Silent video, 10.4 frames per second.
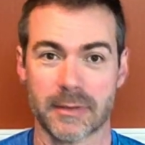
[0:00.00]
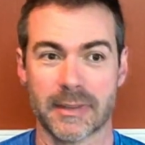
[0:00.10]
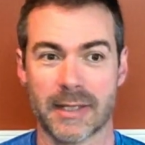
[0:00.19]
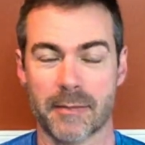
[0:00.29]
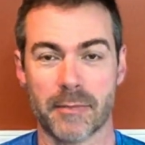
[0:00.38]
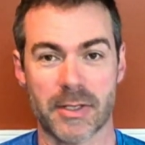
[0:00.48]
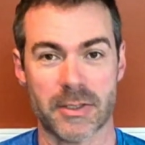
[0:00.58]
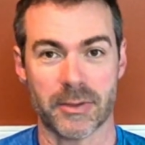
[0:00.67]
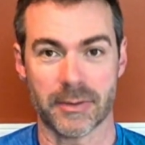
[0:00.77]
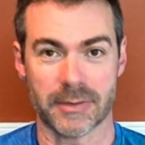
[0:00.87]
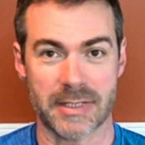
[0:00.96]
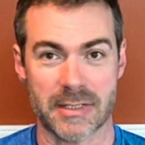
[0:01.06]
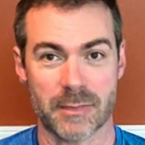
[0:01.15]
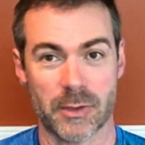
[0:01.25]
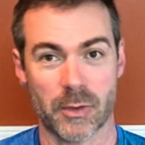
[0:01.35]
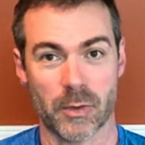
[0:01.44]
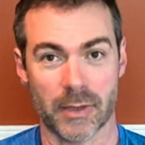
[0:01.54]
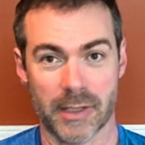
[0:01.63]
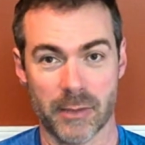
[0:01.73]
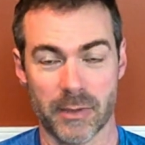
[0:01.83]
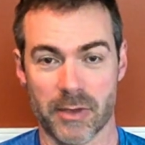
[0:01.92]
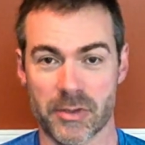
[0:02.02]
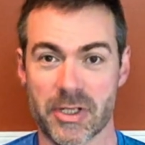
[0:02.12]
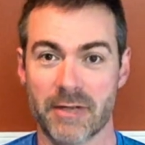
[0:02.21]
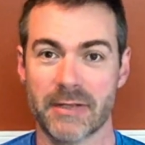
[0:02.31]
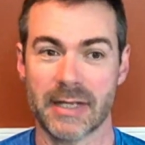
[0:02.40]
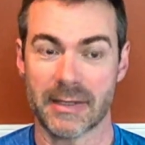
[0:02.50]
that muscle tends to be correlated with longevity.